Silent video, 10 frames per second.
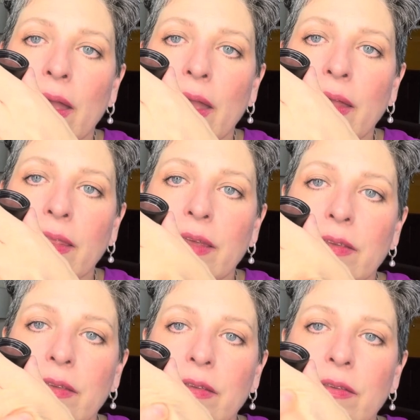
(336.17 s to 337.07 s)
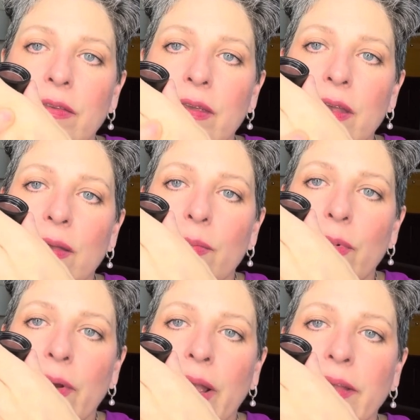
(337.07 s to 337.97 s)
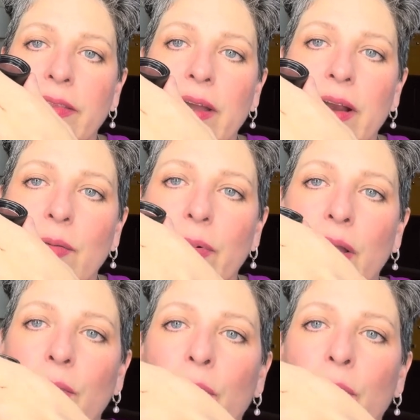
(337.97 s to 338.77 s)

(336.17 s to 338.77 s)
And this is the brown, dark brown